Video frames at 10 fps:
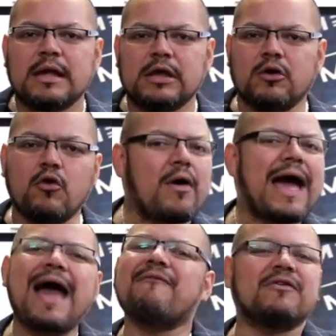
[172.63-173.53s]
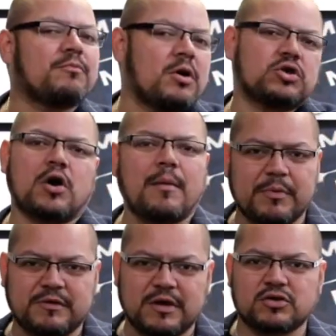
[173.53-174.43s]
you don't have as much
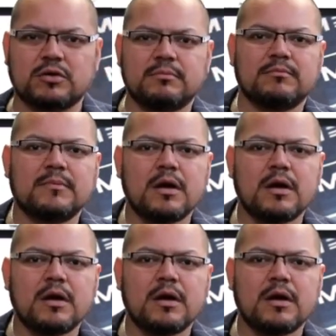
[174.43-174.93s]
competition,